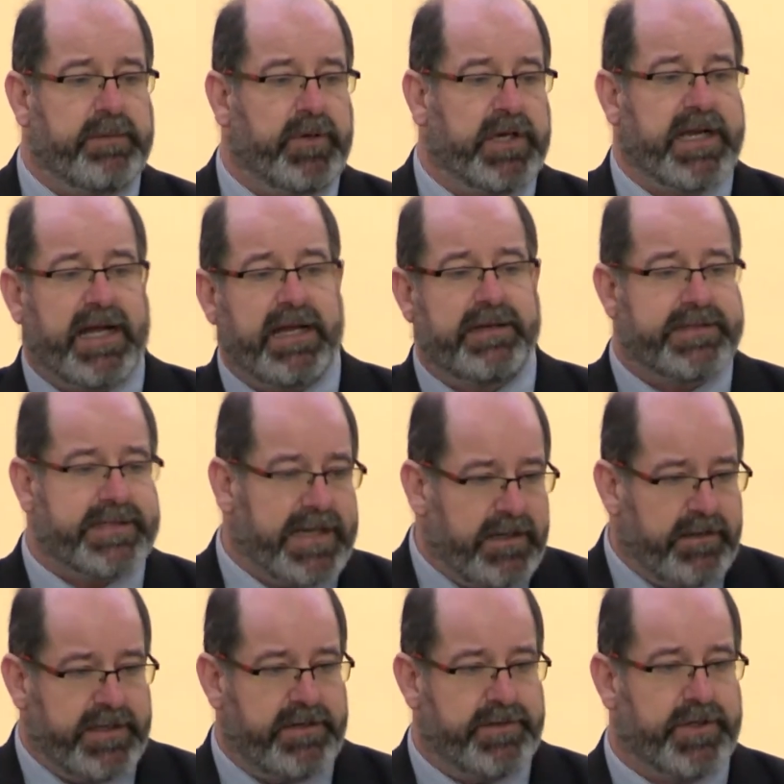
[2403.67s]
but can't
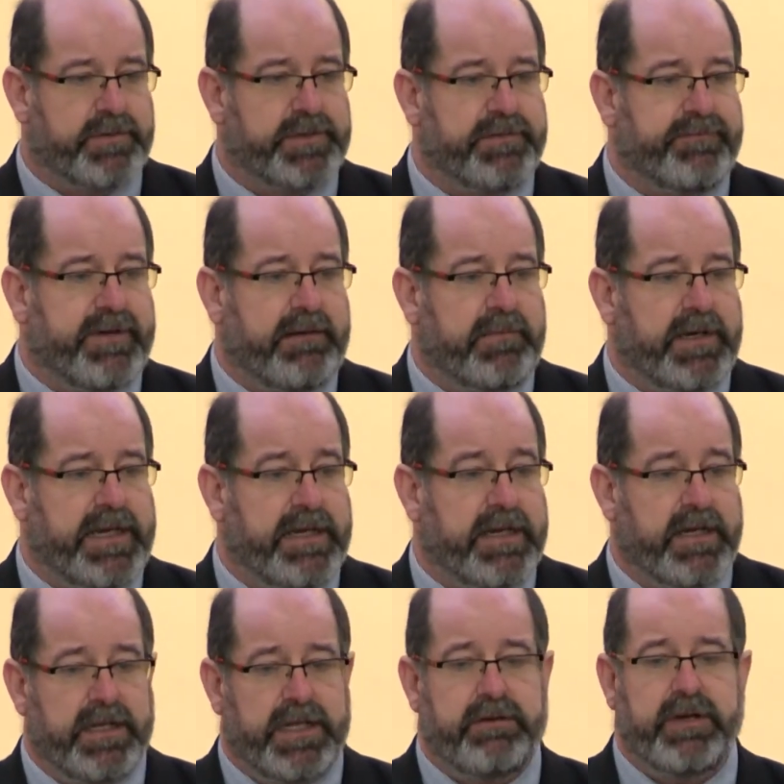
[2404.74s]
tell their adoptive family
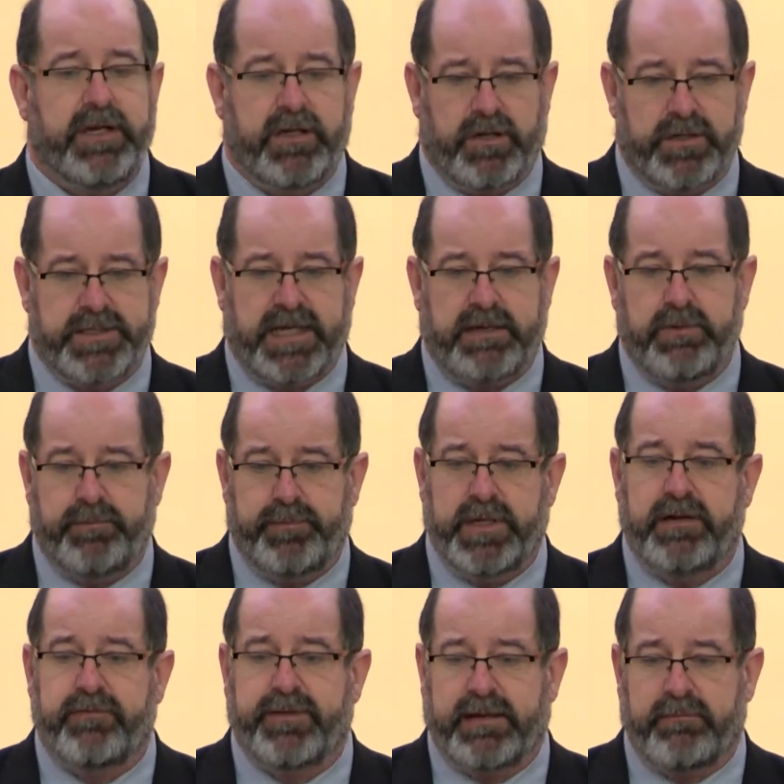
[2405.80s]
they're in contact with
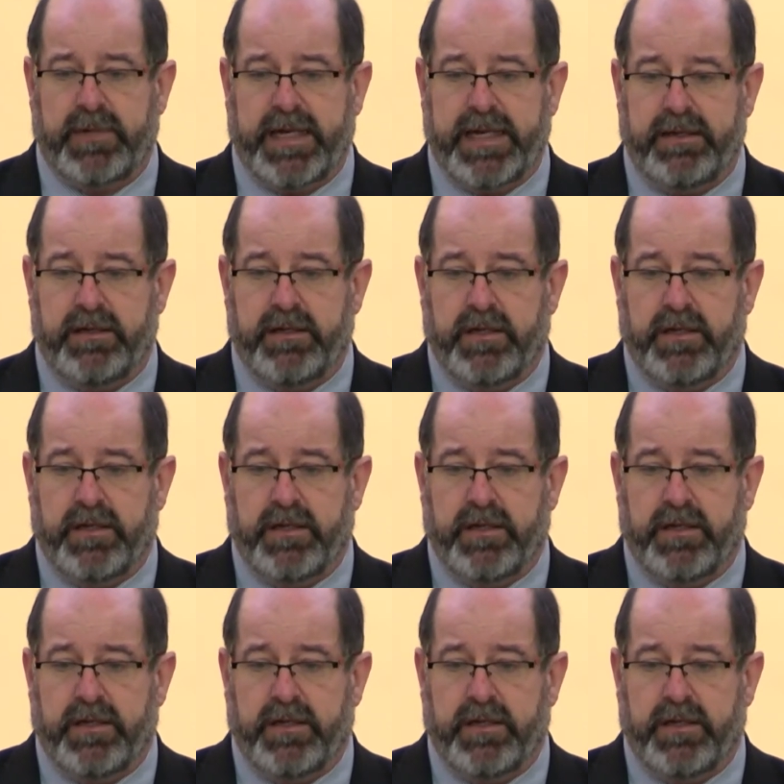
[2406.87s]
birth family.